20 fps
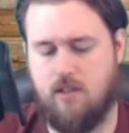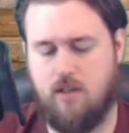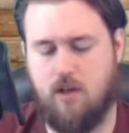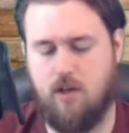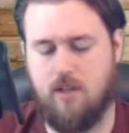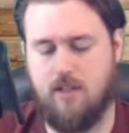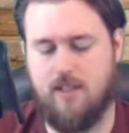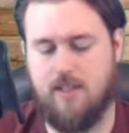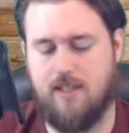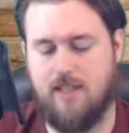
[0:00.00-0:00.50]

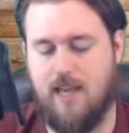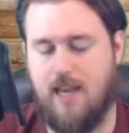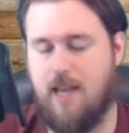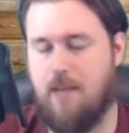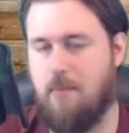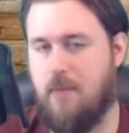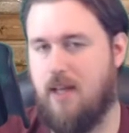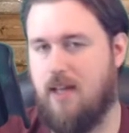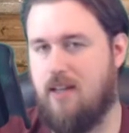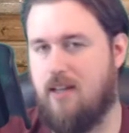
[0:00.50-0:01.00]
Collins
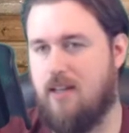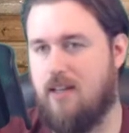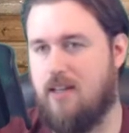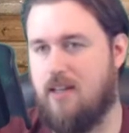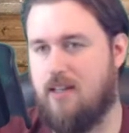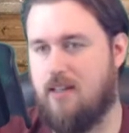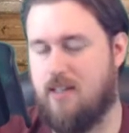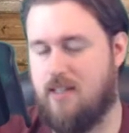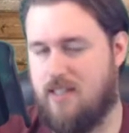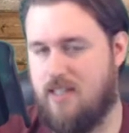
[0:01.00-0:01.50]
came in,
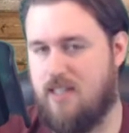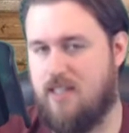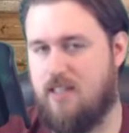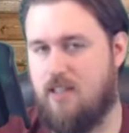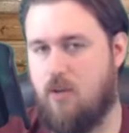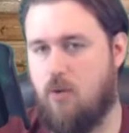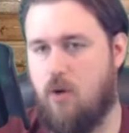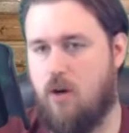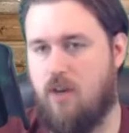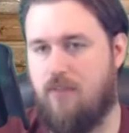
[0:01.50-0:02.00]
the
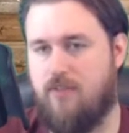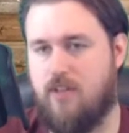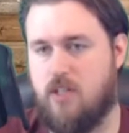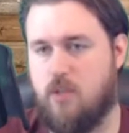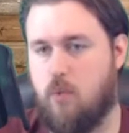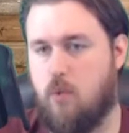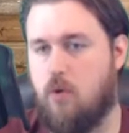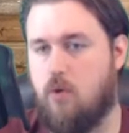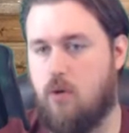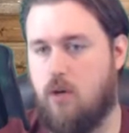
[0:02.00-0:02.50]
TCU
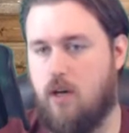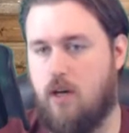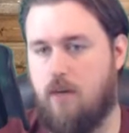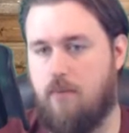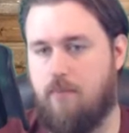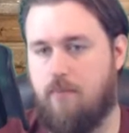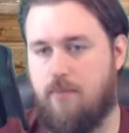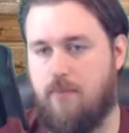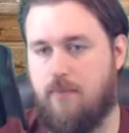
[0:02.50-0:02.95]
offense woke up.